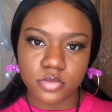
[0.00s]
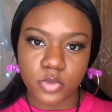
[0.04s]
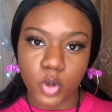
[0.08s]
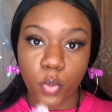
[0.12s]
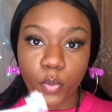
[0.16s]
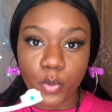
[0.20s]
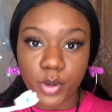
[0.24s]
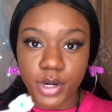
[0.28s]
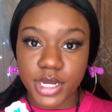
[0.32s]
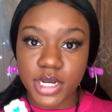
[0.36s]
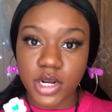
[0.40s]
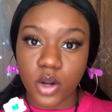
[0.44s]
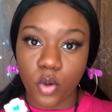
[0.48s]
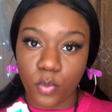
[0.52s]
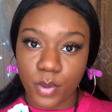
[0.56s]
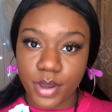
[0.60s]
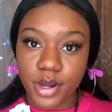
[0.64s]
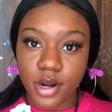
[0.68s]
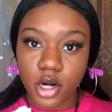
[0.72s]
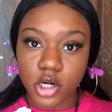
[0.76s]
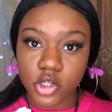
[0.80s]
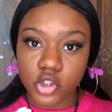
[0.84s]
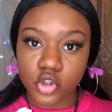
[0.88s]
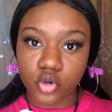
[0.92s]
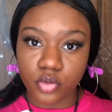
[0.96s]
We're gonna wet
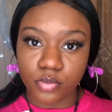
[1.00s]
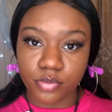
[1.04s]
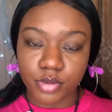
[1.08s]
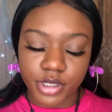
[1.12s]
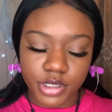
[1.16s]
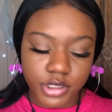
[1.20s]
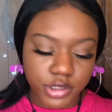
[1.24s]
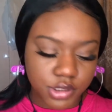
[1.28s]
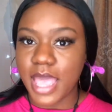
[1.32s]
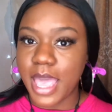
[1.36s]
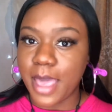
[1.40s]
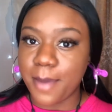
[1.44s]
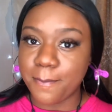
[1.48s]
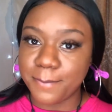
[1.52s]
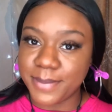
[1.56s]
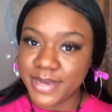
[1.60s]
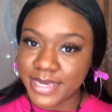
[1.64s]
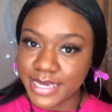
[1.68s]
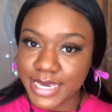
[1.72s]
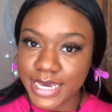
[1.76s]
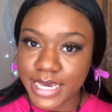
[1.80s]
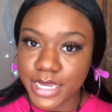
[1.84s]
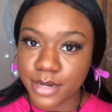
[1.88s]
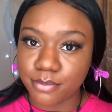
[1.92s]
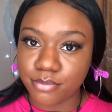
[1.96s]
our toothbrush and
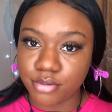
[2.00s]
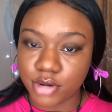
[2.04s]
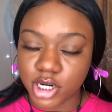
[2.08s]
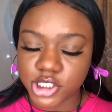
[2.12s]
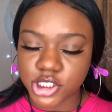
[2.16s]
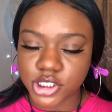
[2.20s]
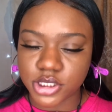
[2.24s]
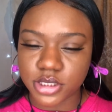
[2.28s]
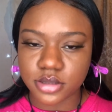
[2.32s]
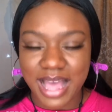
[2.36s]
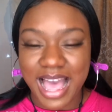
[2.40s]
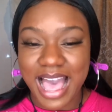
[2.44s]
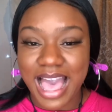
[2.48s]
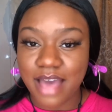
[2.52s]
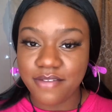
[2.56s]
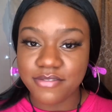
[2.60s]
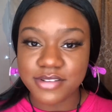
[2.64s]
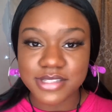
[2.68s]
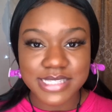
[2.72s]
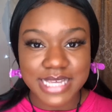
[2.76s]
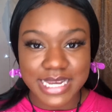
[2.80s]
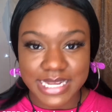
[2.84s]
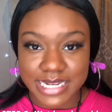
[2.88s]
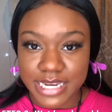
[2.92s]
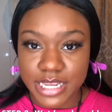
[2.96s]
begin brushing. I have a
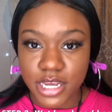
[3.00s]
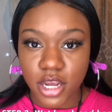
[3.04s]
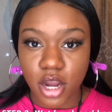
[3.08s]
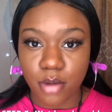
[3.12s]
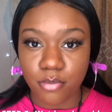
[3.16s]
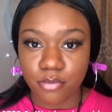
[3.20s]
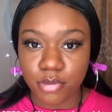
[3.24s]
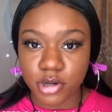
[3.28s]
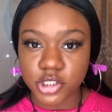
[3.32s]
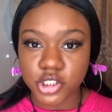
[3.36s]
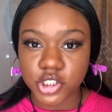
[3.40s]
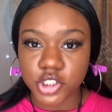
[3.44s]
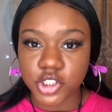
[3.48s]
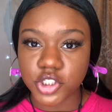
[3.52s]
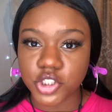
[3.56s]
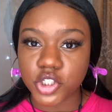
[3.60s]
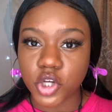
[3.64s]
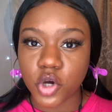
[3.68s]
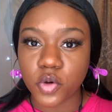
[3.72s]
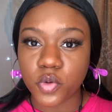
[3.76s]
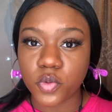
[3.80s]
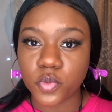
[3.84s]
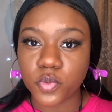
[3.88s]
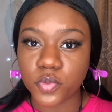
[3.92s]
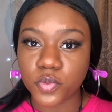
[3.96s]
technique on brushing,
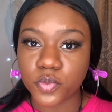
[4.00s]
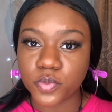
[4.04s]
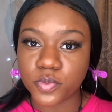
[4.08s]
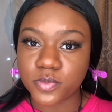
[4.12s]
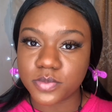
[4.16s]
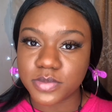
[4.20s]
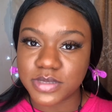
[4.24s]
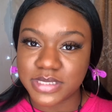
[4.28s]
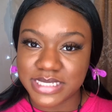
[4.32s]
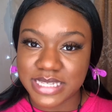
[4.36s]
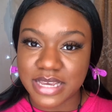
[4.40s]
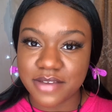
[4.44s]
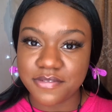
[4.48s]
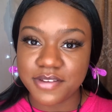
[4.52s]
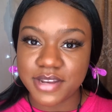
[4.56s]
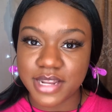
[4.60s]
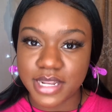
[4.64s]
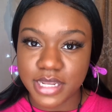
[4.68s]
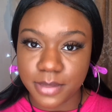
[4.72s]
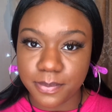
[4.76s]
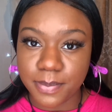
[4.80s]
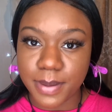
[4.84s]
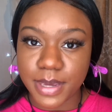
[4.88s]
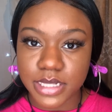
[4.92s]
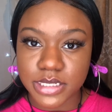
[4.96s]
so
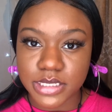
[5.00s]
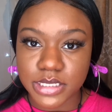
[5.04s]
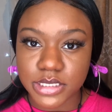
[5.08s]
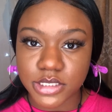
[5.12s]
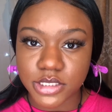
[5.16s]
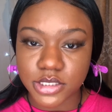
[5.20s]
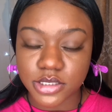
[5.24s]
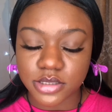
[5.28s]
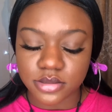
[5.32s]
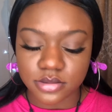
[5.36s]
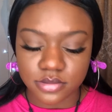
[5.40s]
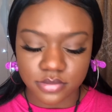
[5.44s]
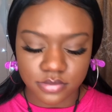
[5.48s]
definitely pay attention.